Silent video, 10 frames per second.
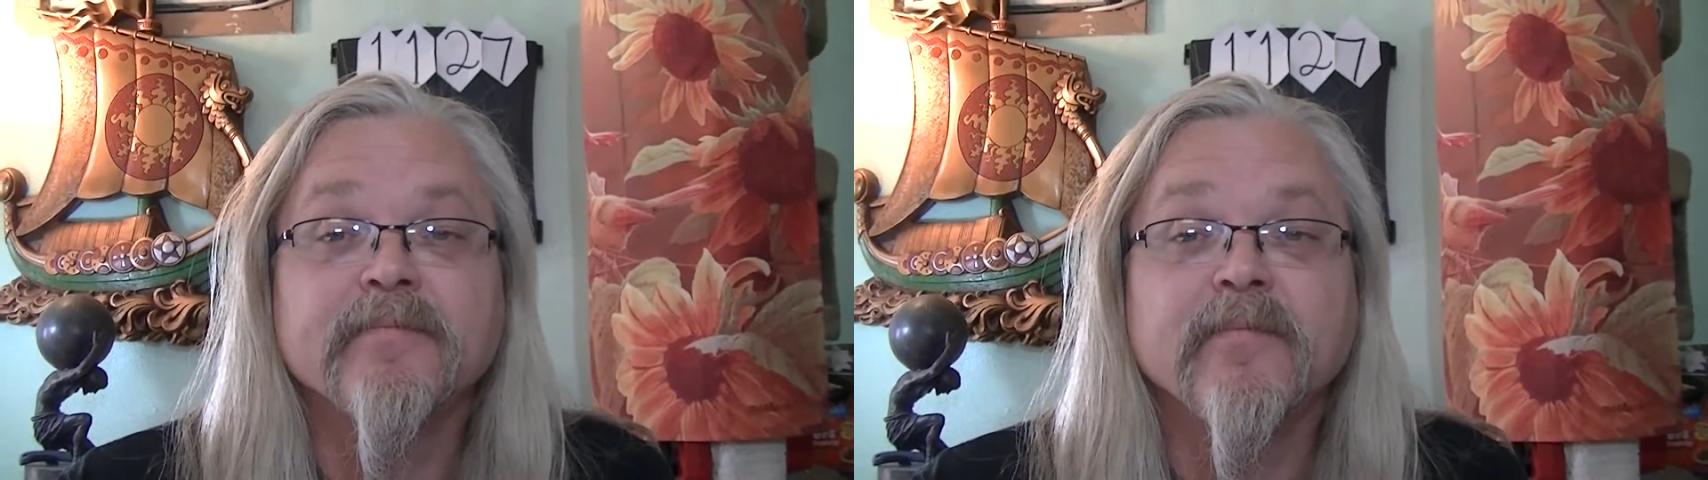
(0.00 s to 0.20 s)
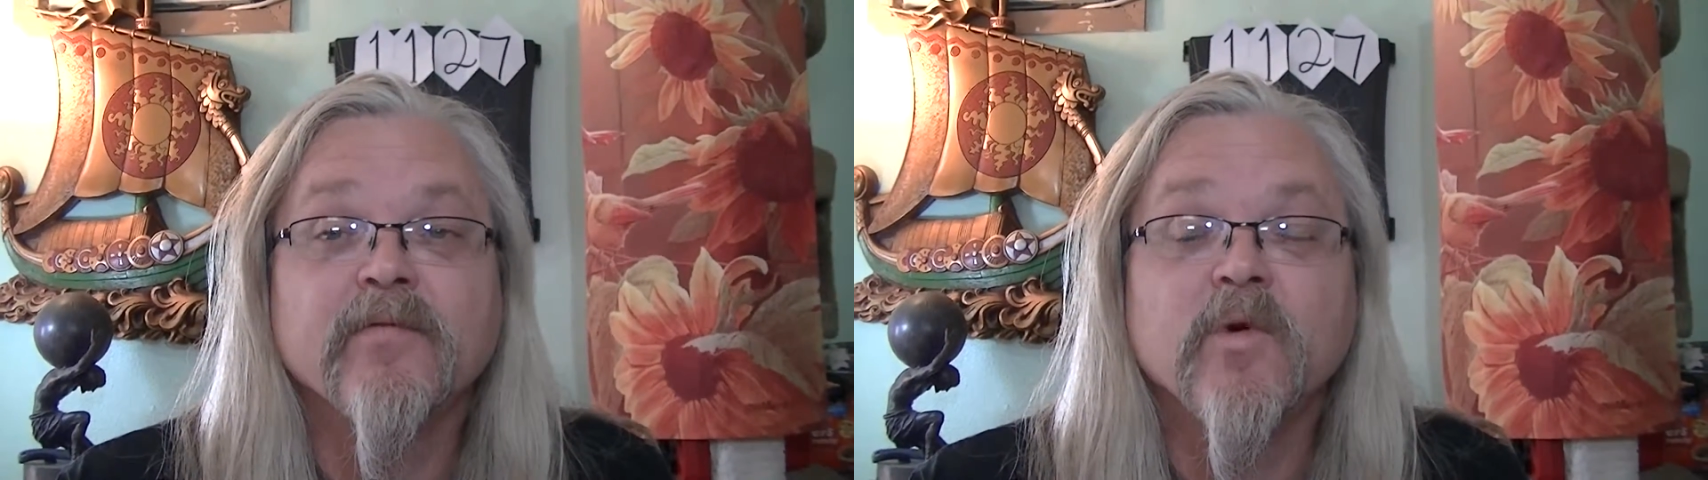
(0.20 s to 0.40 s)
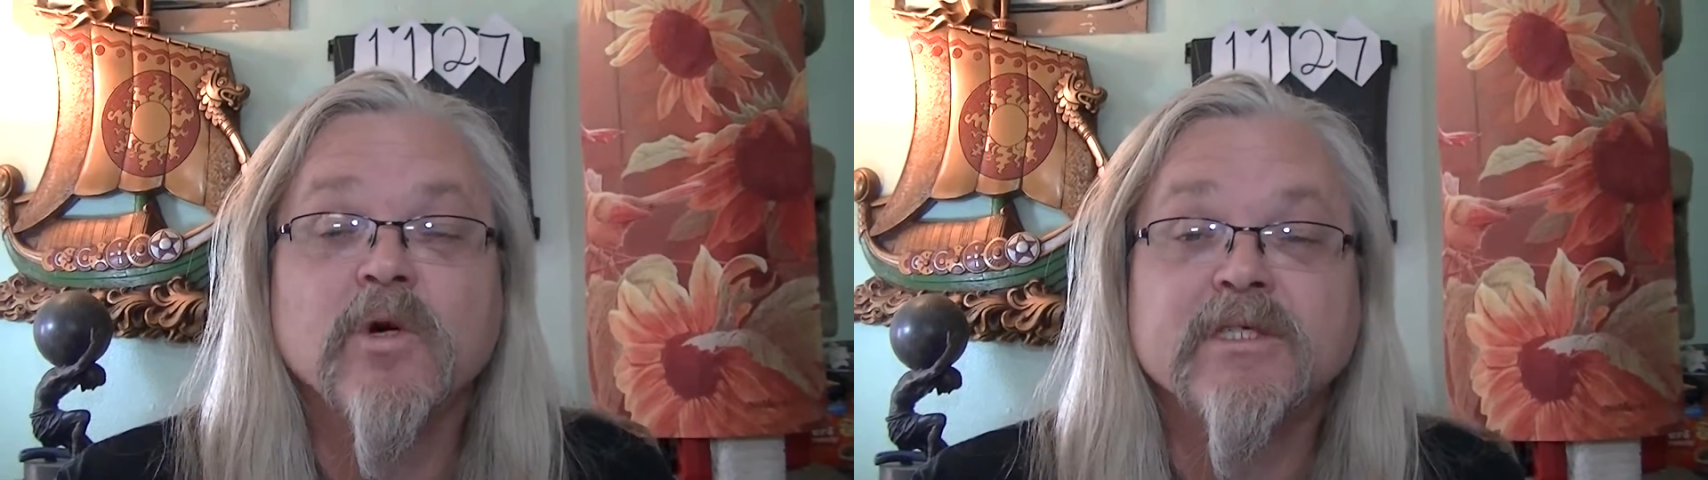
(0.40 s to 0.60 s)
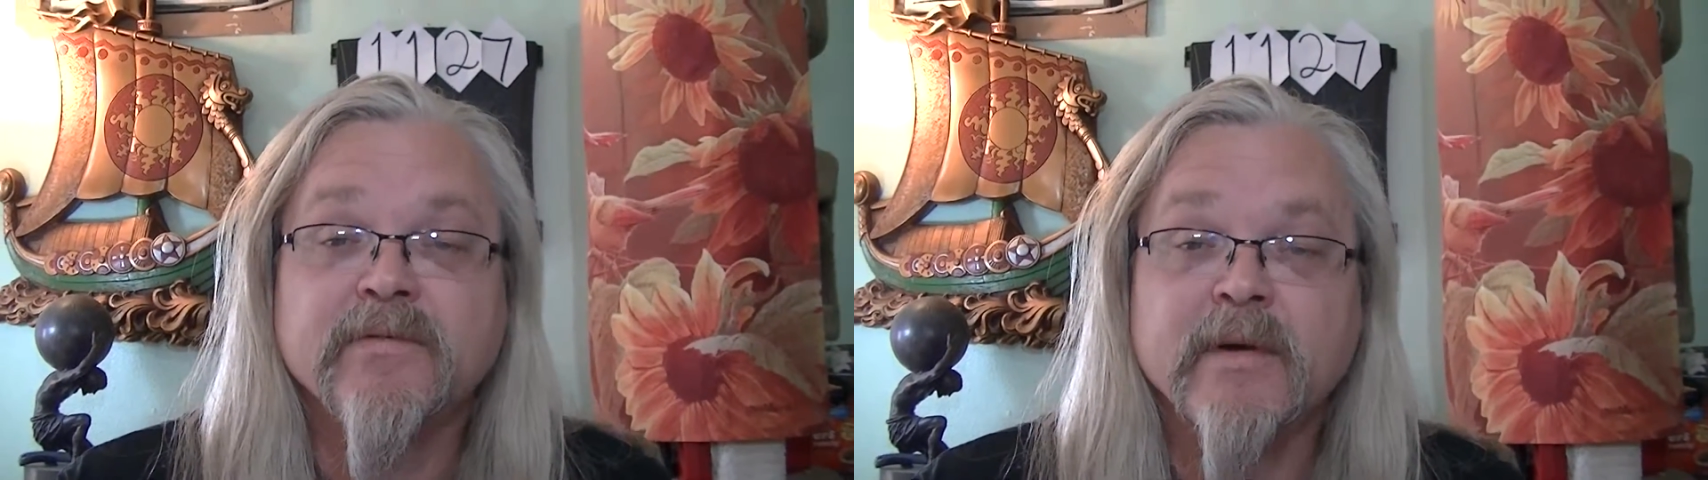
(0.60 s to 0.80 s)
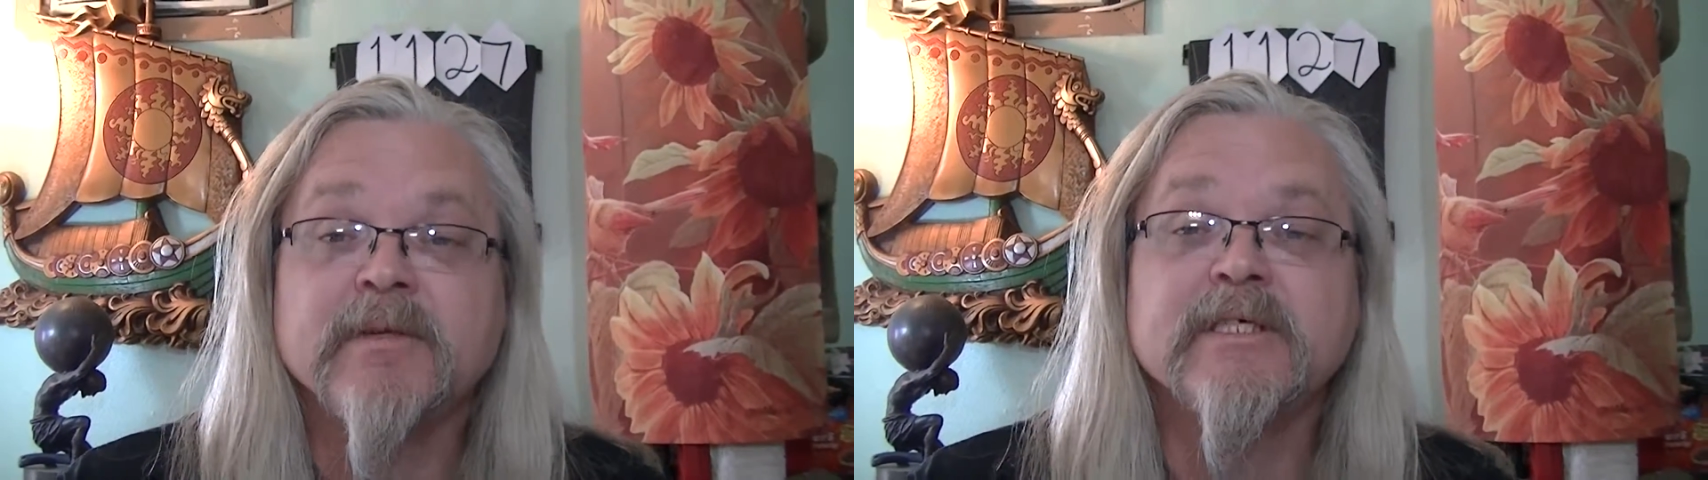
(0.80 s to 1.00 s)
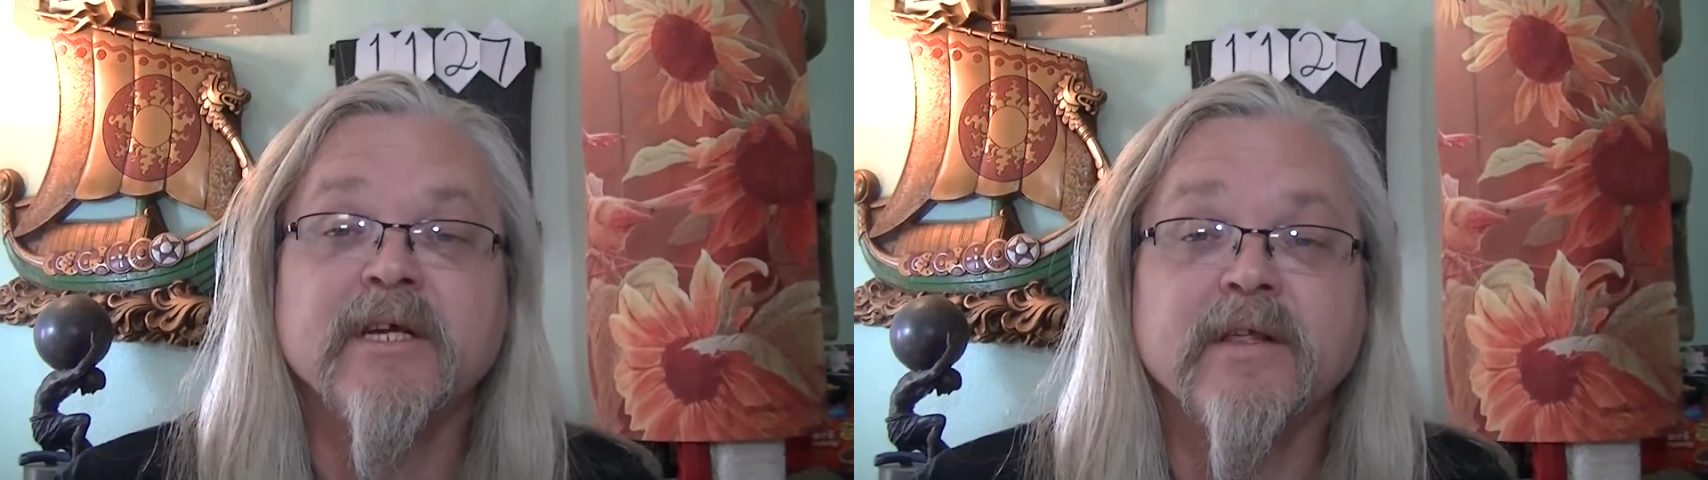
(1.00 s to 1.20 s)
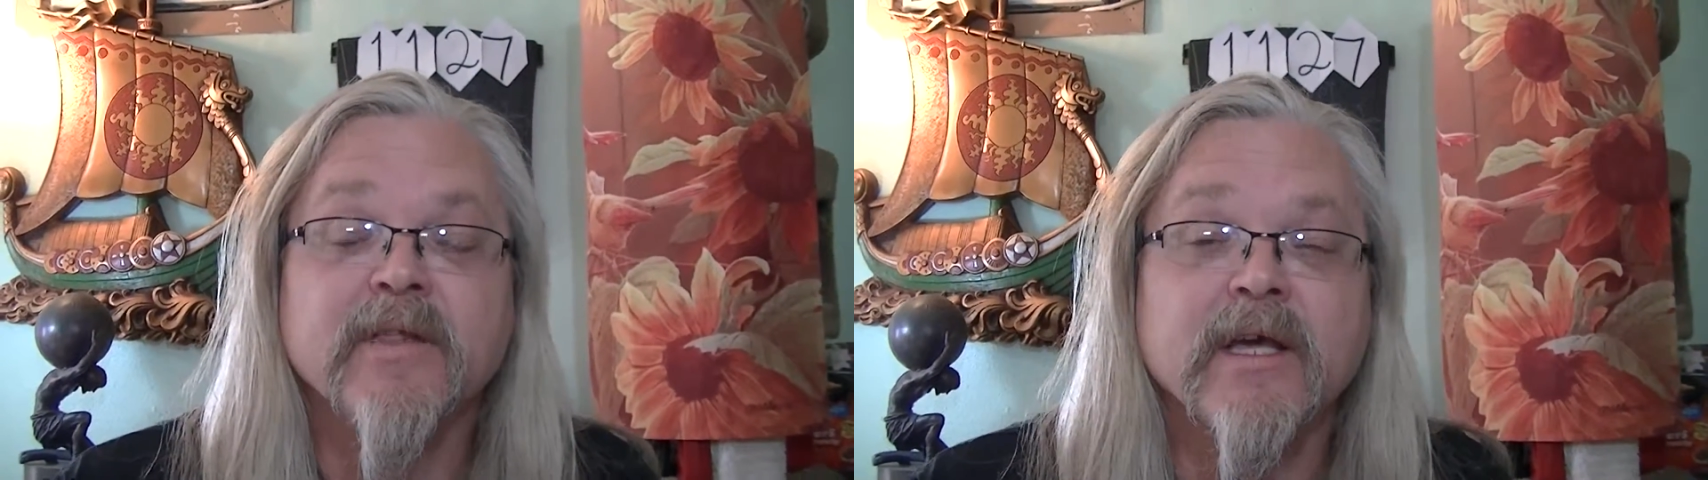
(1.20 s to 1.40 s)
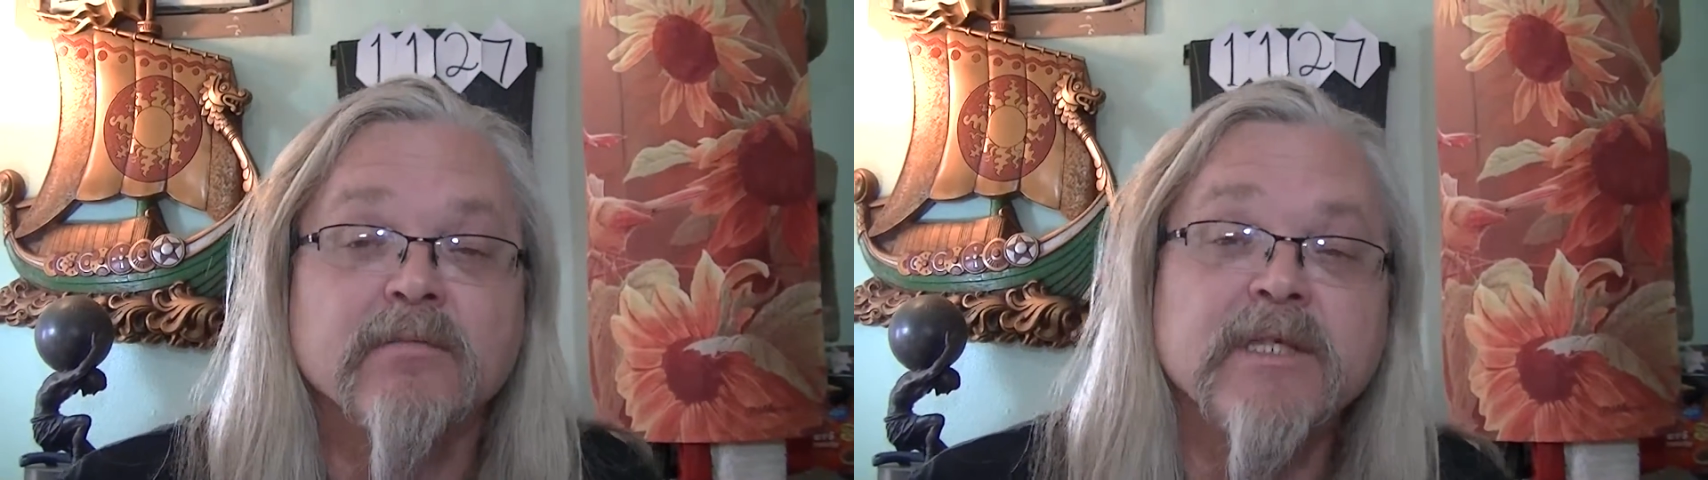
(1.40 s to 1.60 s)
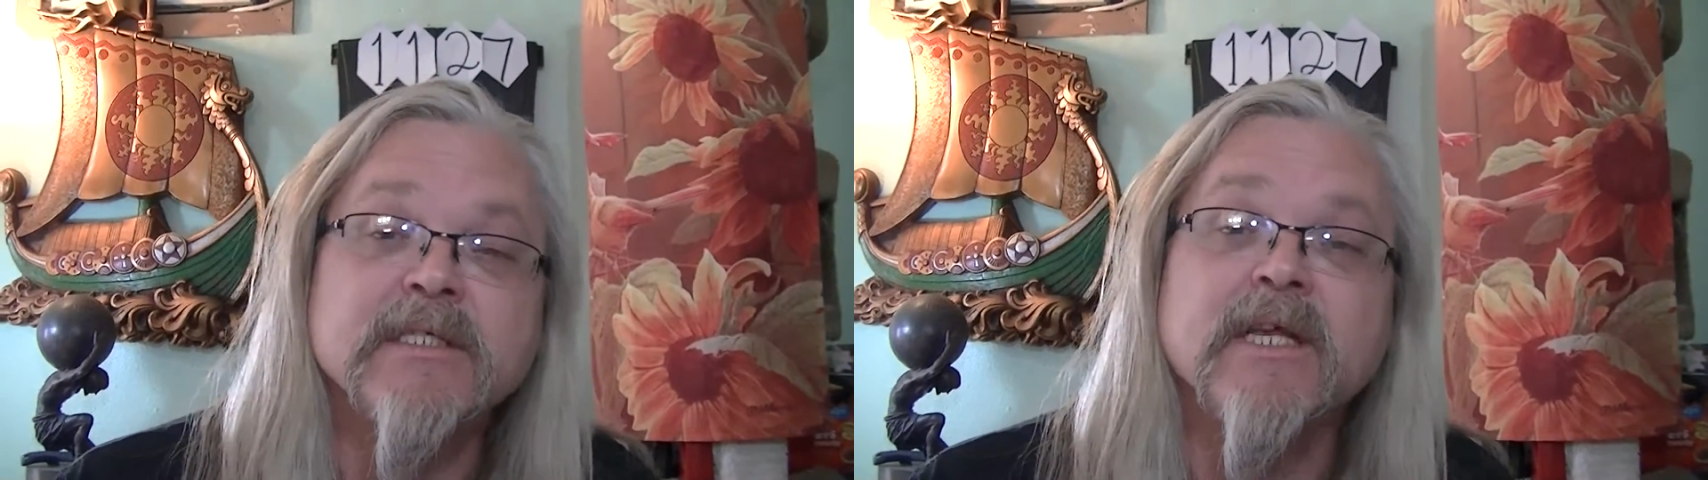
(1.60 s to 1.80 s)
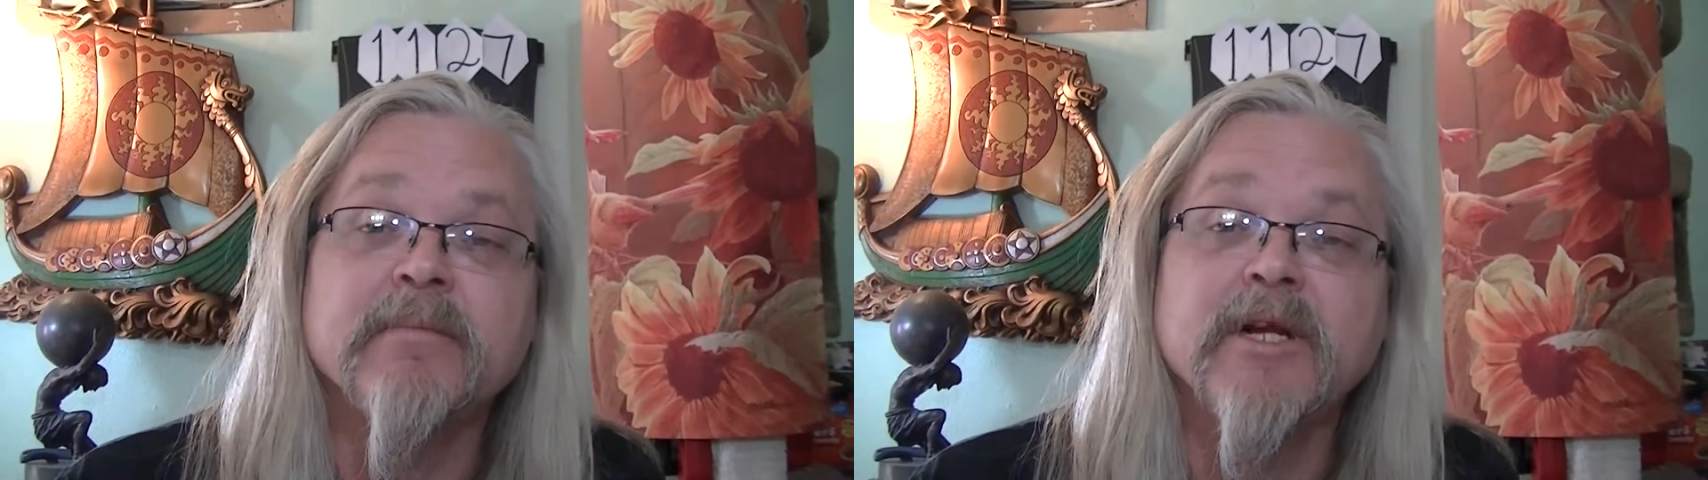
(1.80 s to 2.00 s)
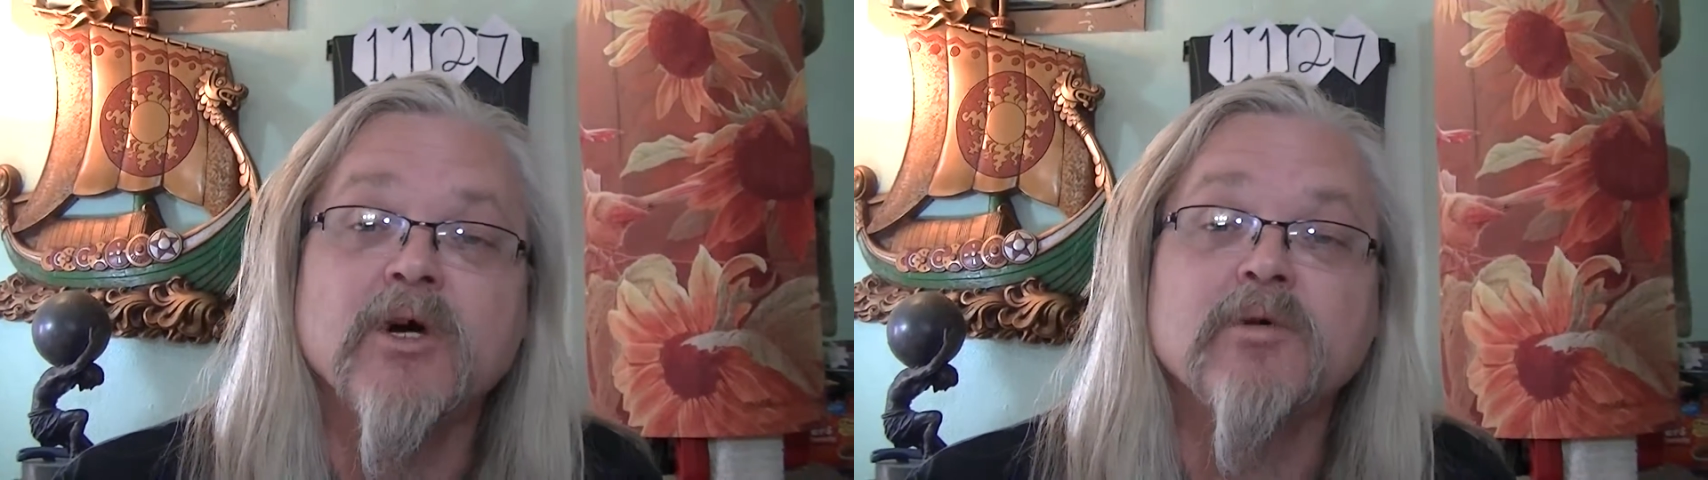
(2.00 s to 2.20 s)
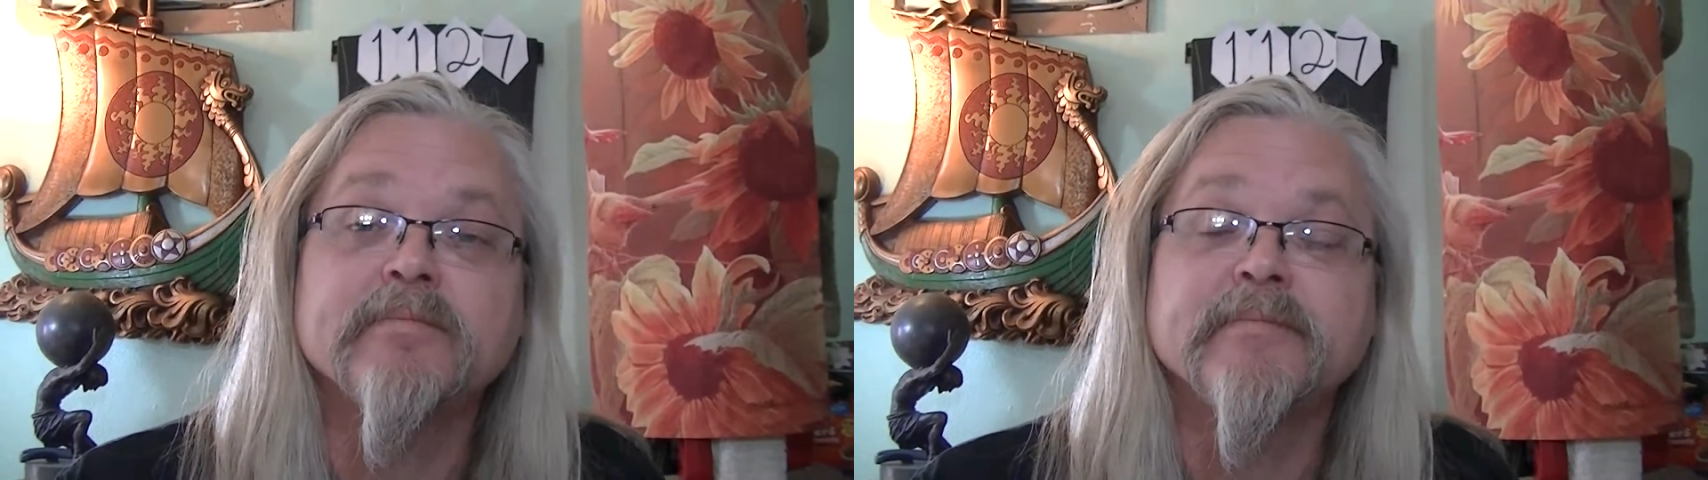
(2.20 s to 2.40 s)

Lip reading: Of course, if I missed anything, please let me know.